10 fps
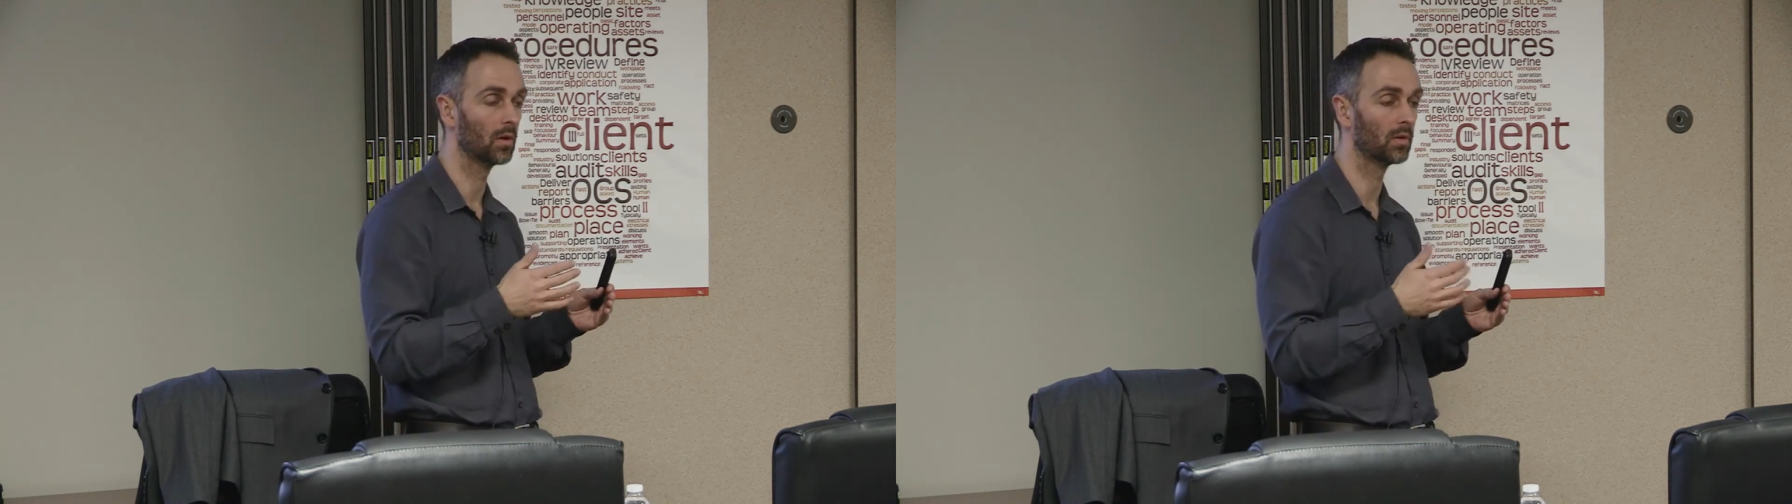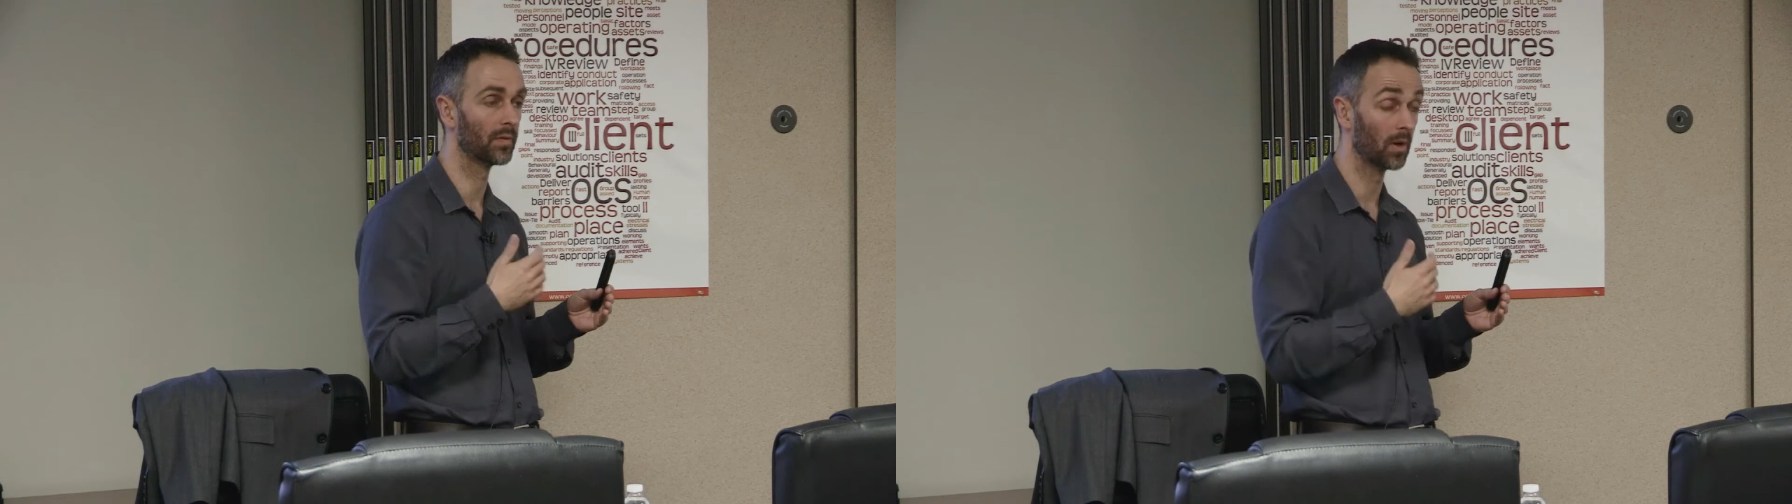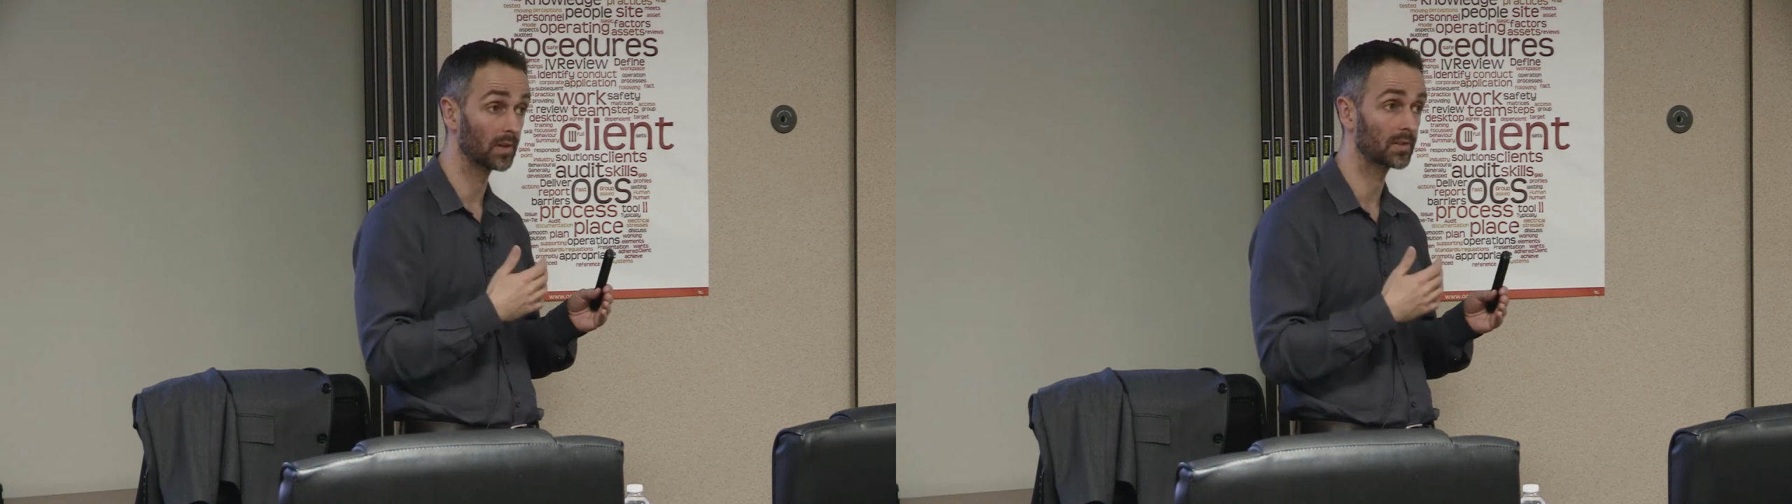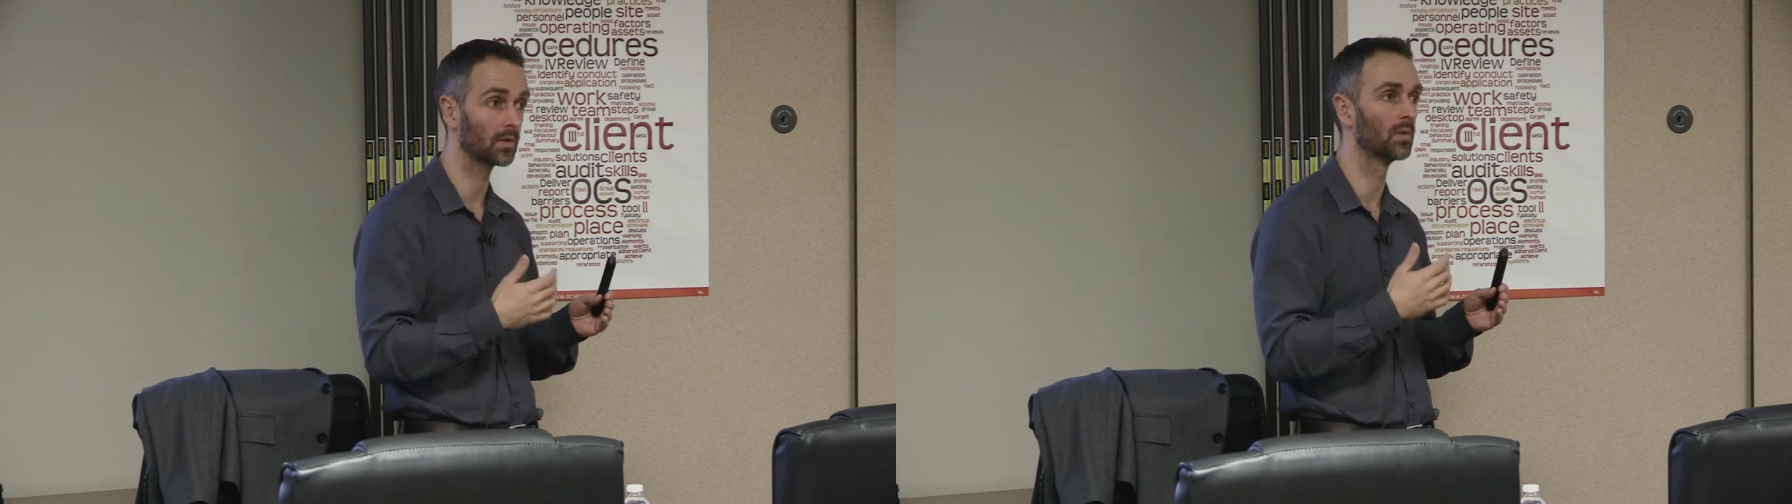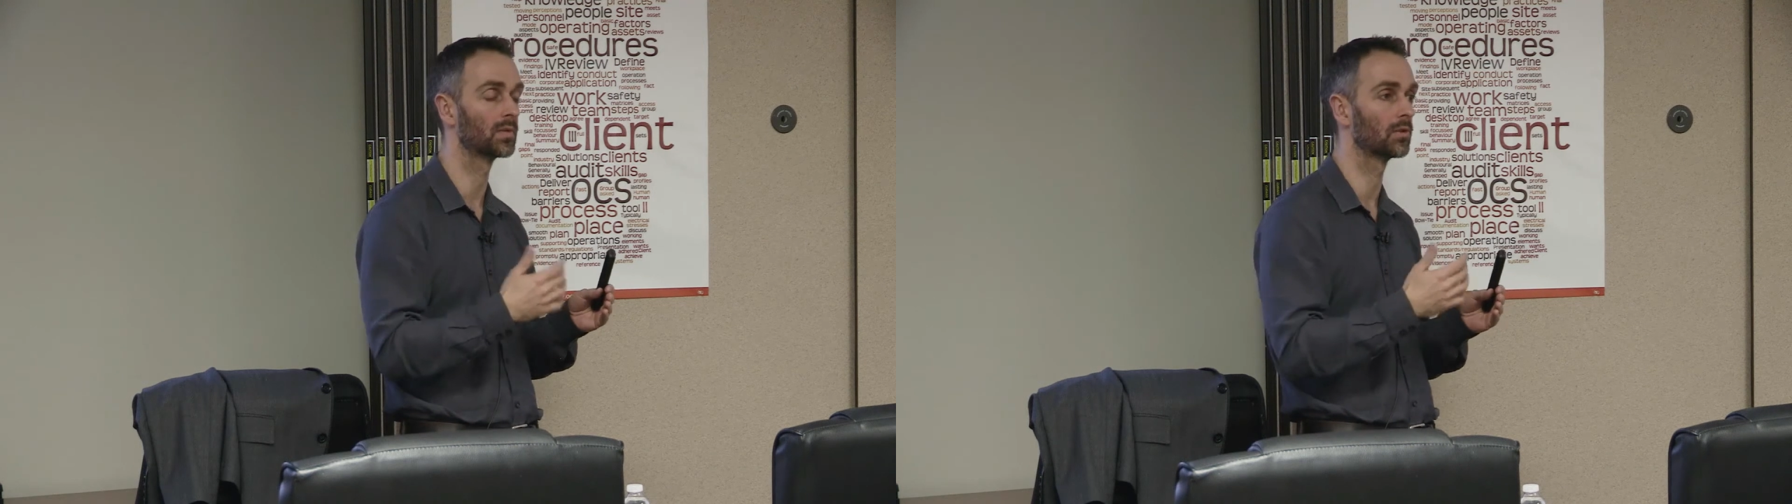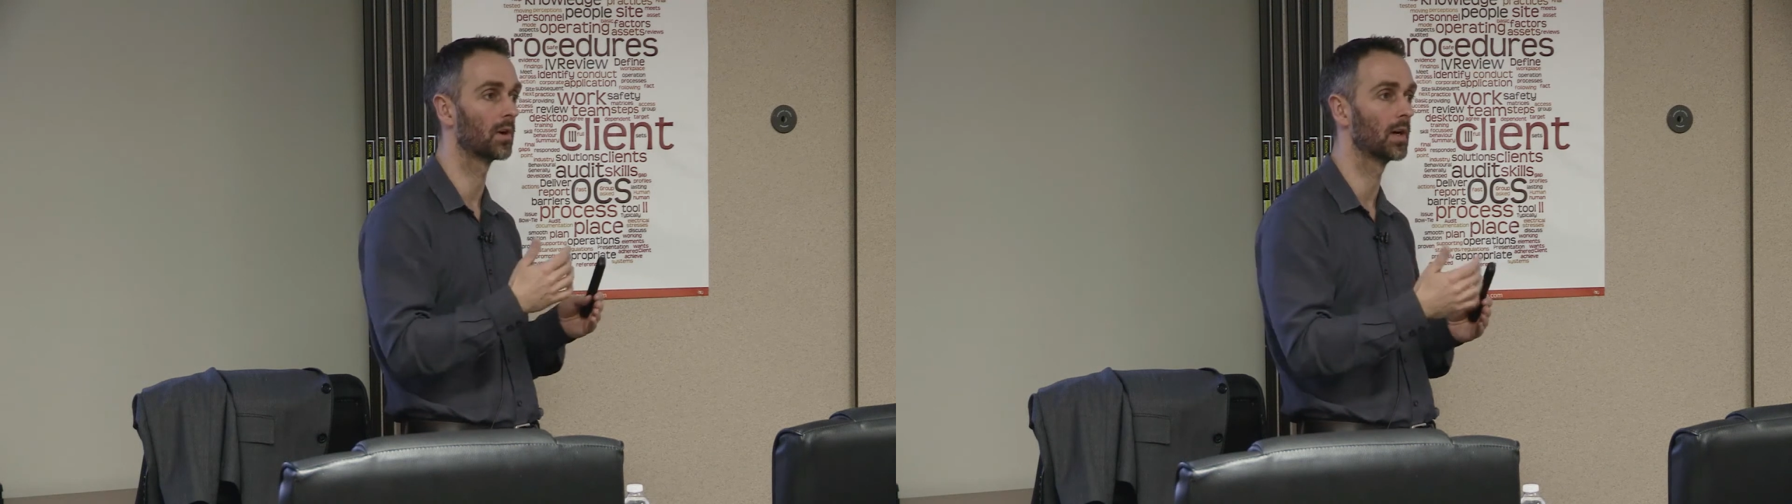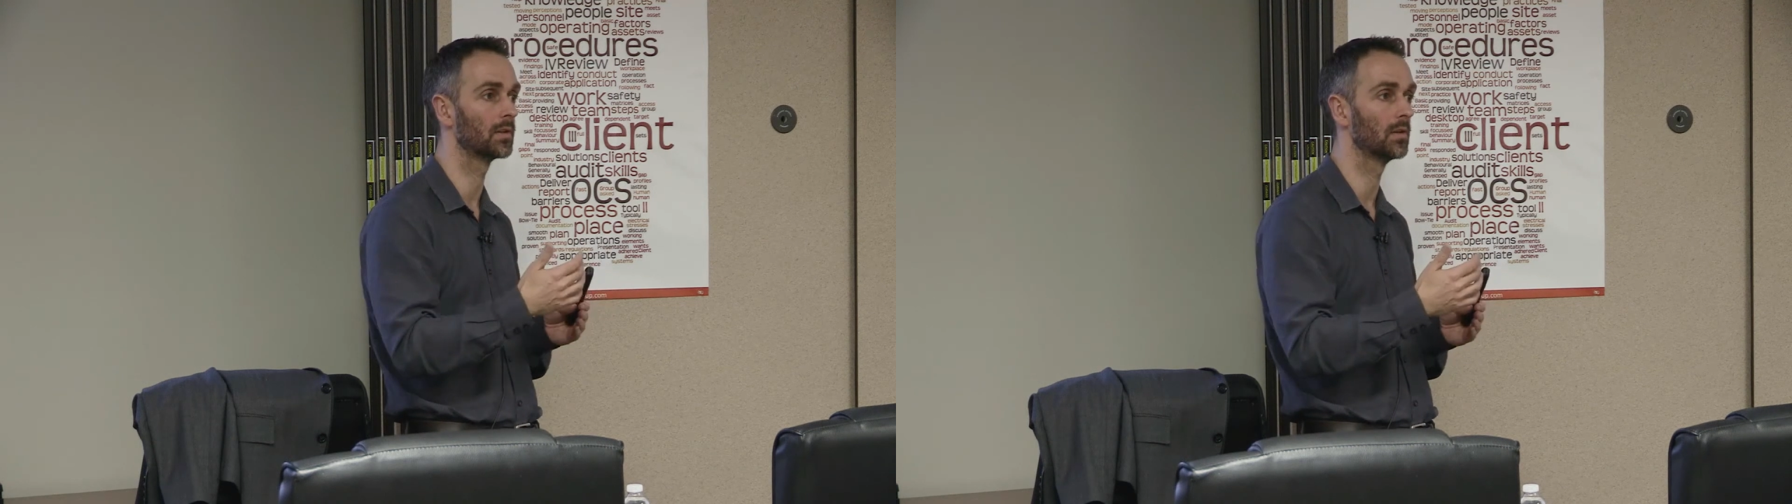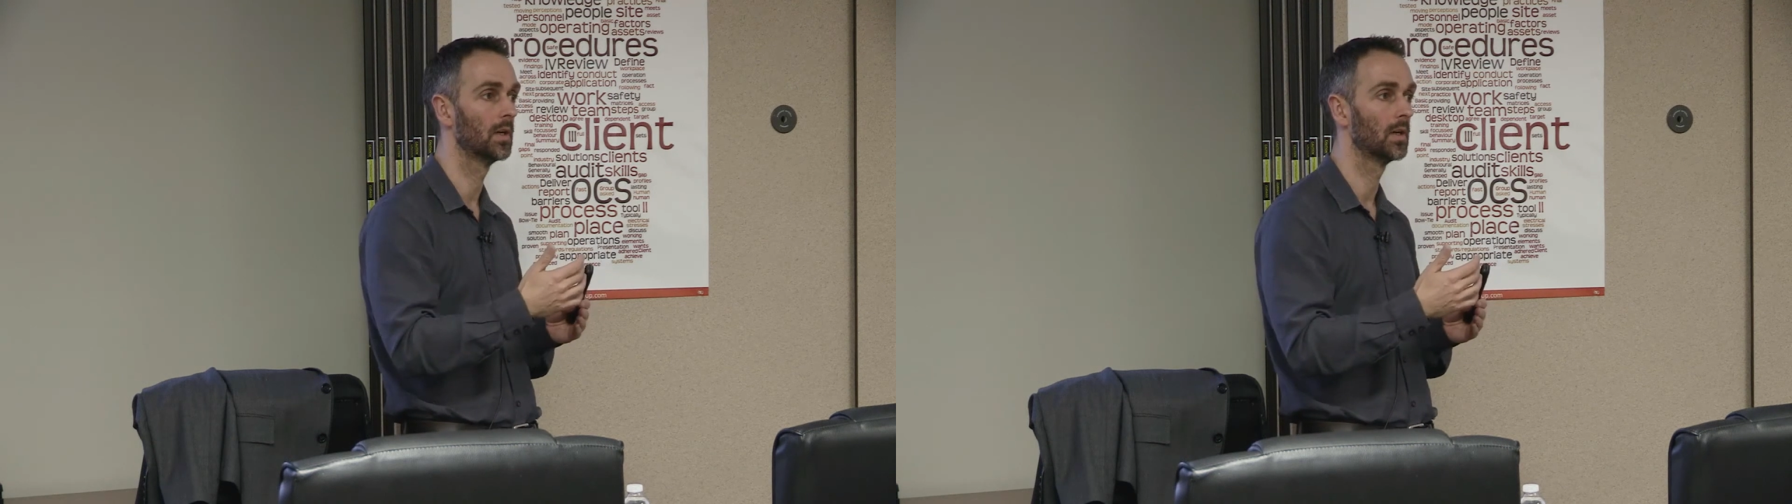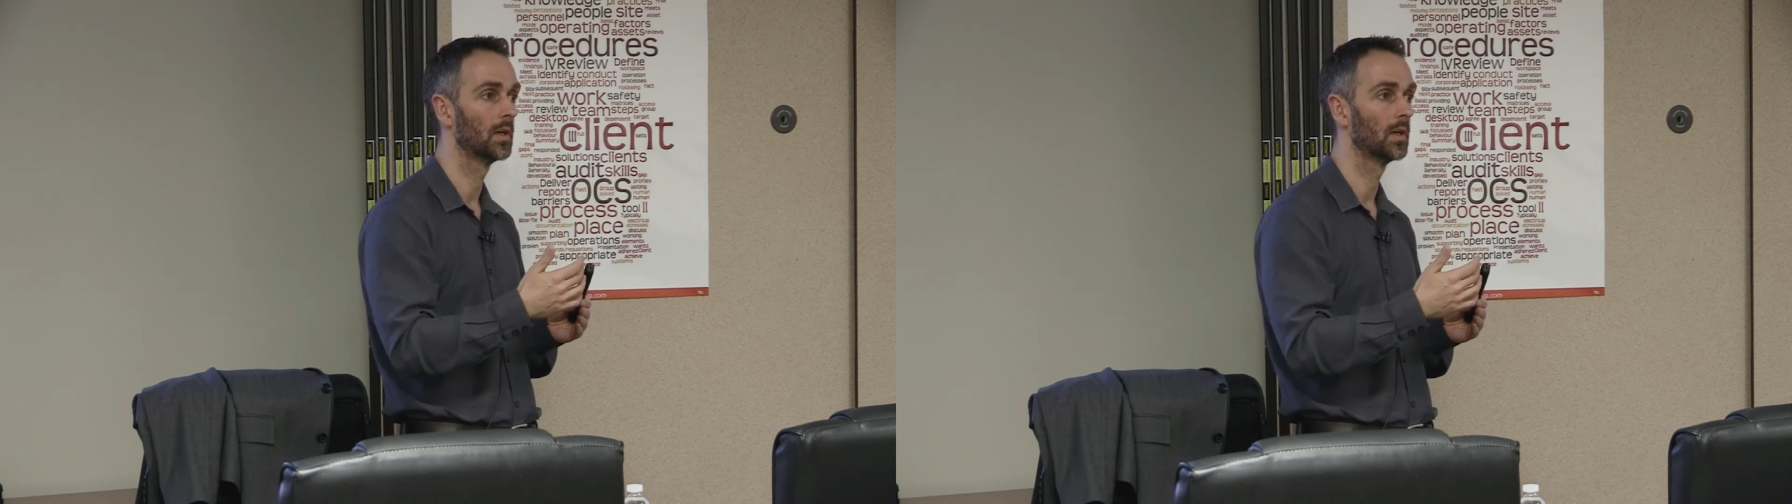for us to try to